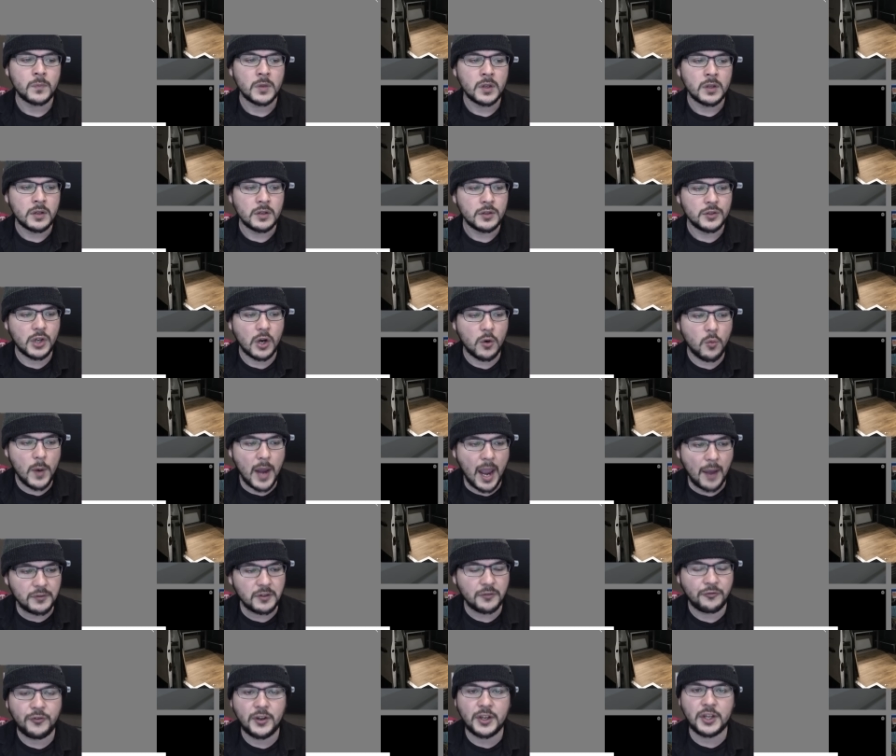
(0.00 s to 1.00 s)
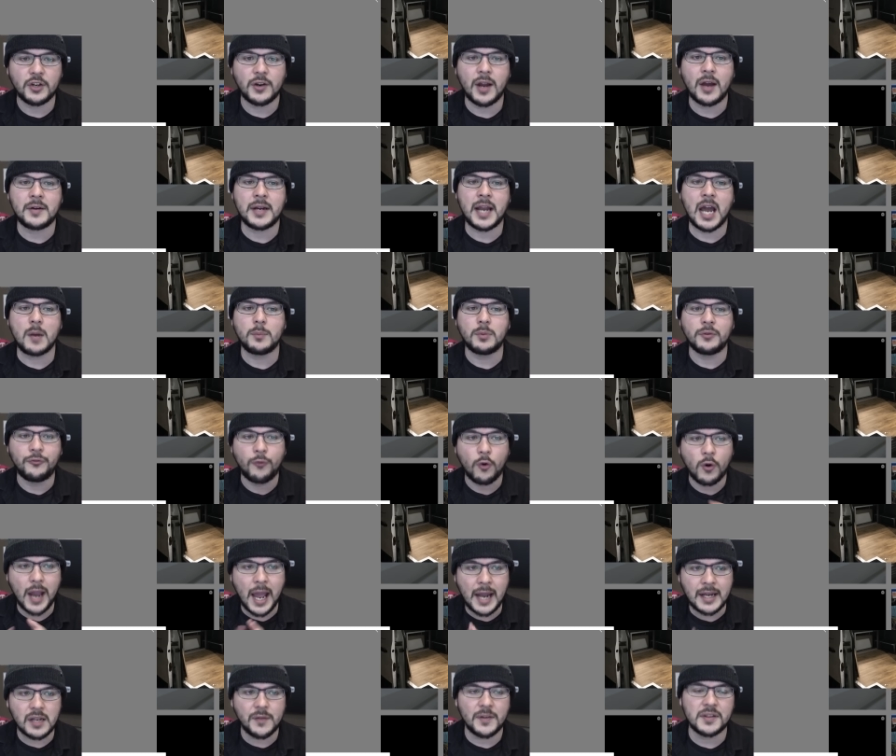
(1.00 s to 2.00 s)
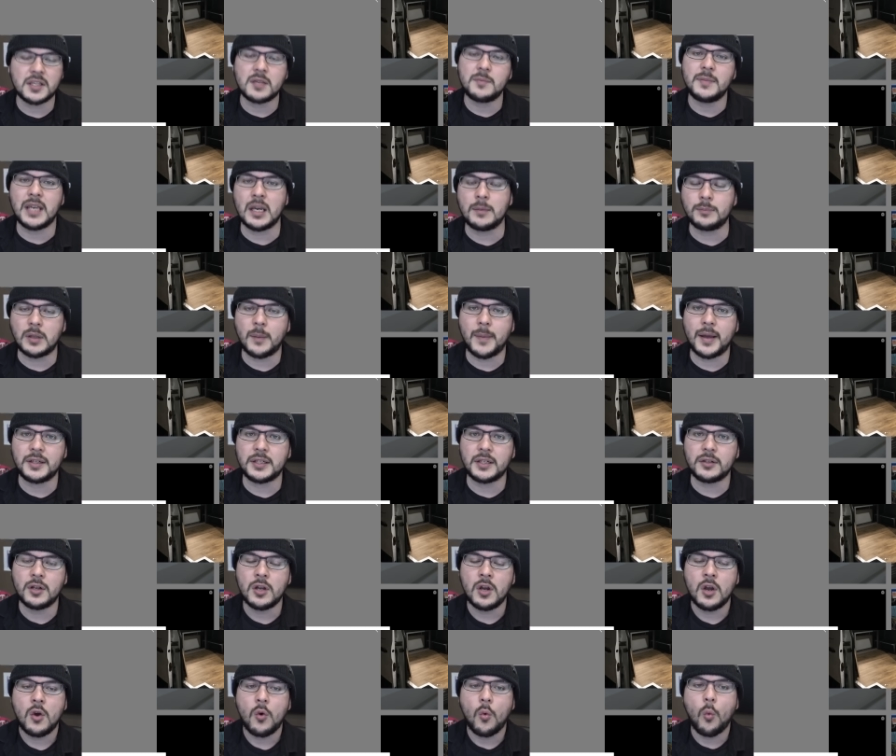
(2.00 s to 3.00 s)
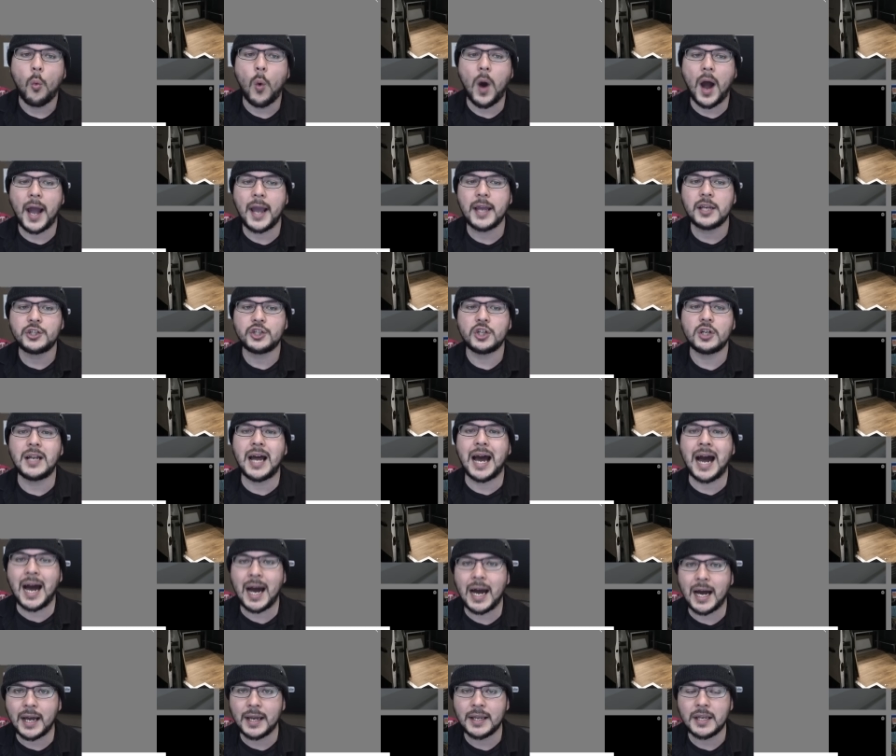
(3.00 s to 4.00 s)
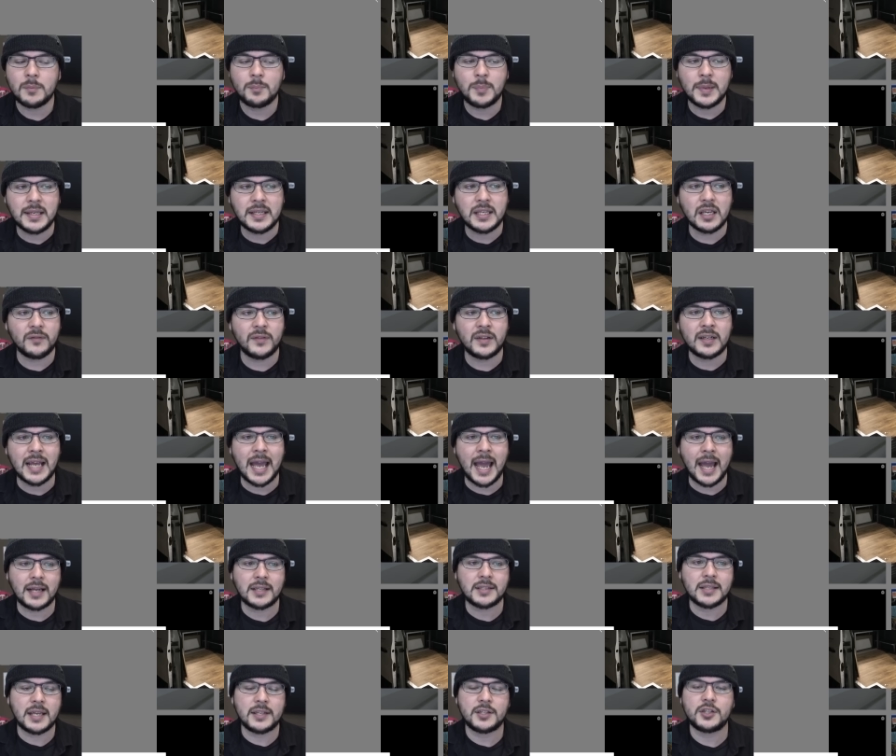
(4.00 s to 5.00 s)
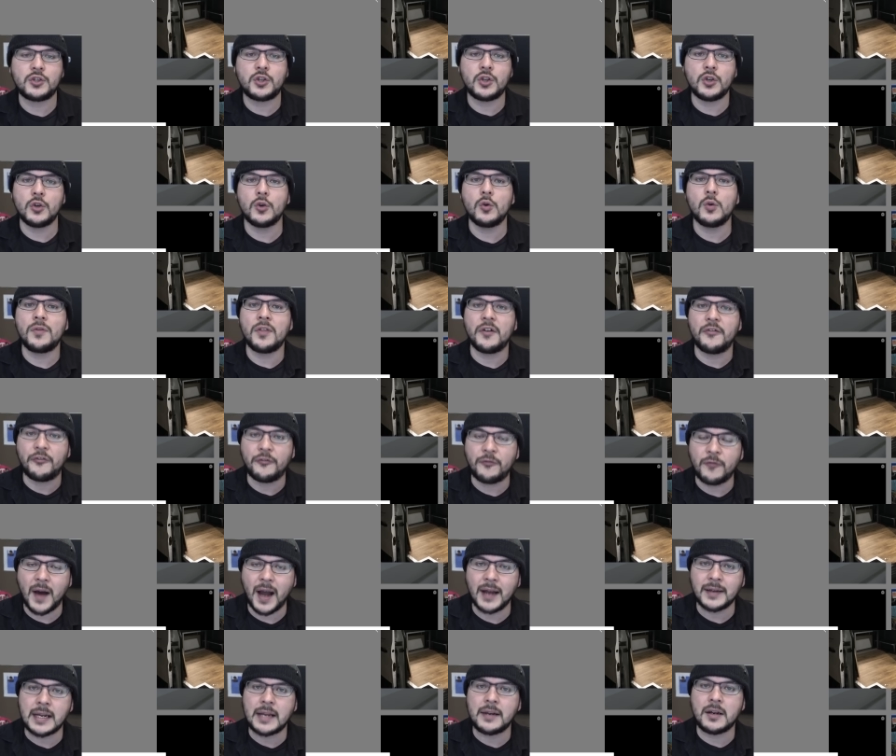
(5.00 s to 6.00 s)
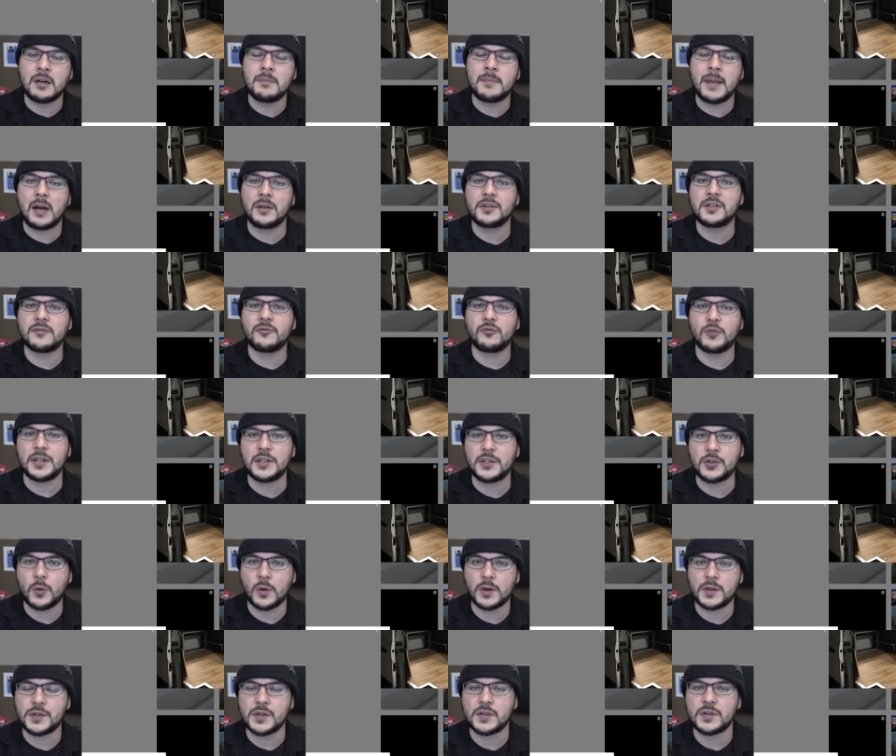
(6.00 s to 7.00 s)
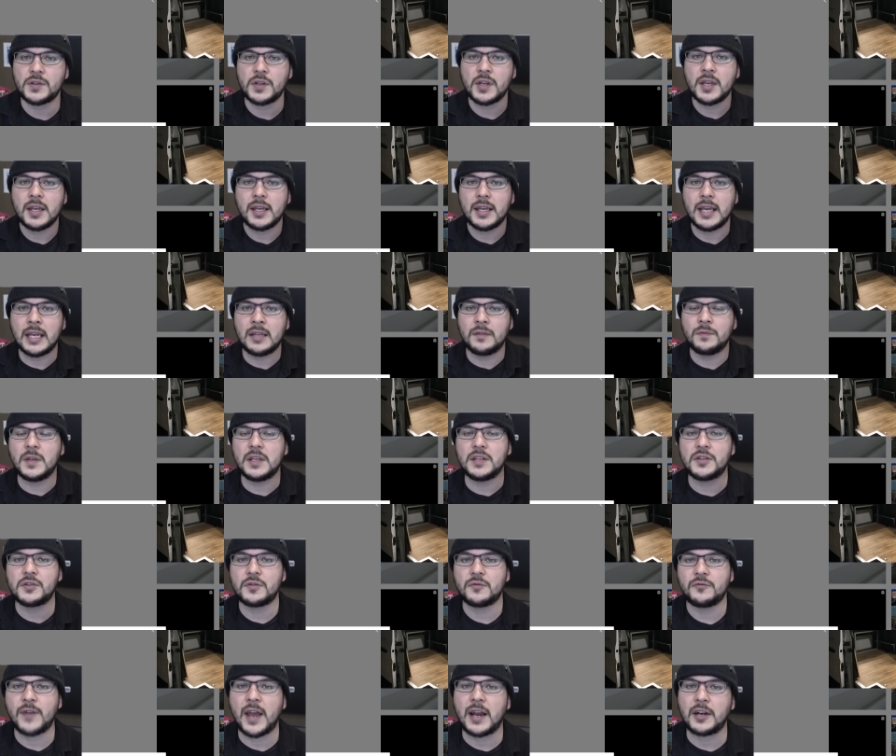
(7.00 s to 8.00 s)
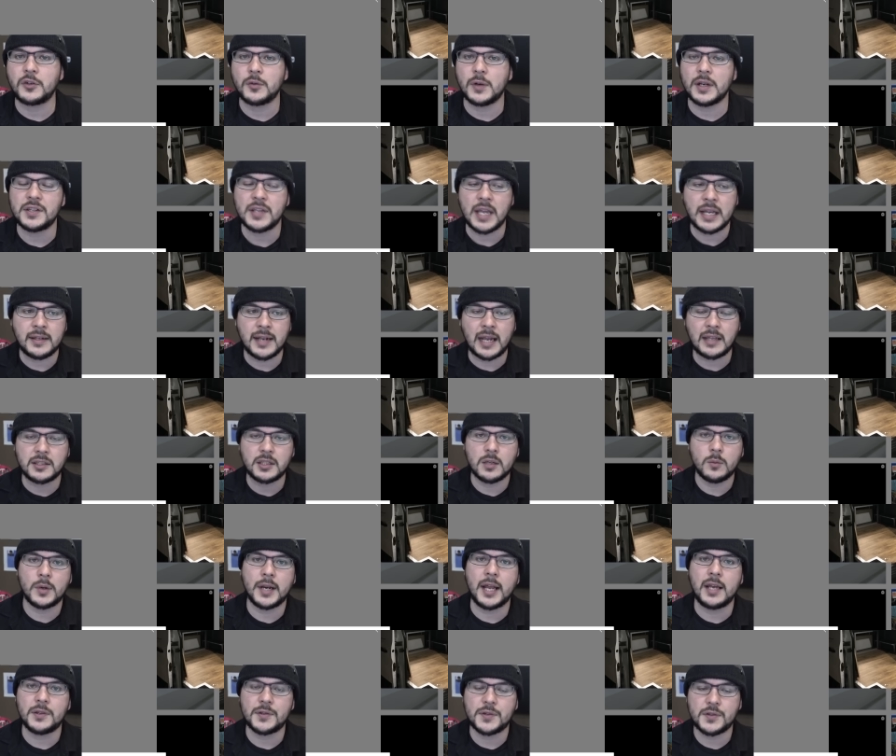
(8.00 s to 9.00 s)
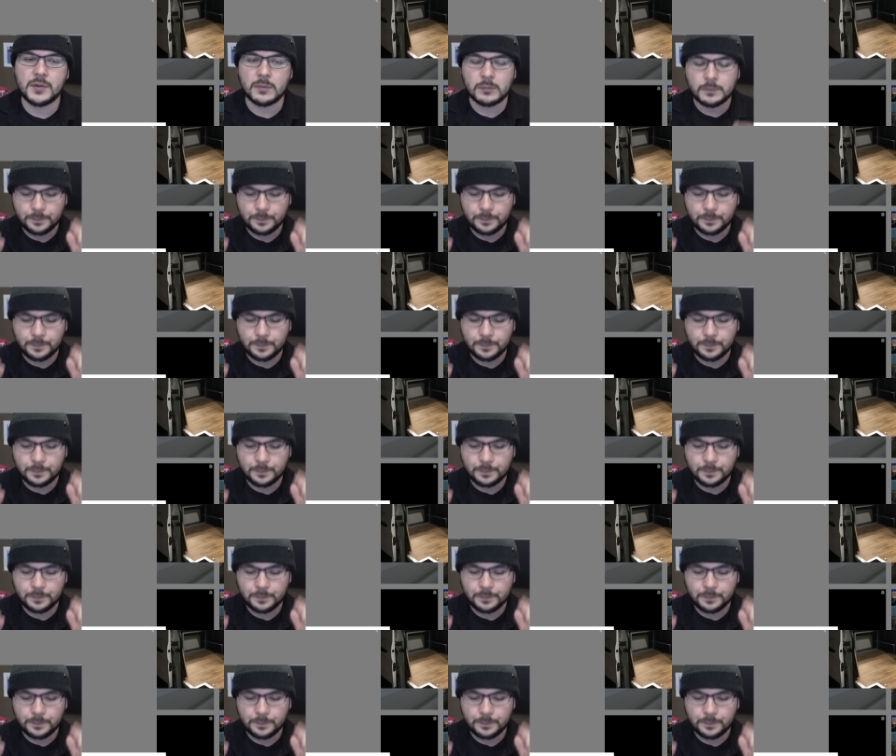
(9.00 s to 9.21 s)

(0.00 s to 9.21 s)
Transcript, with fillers: so we have to figure out now, before any of this can be implemented, why should I be given access to the finite amounts of resources in these factories and not someone else?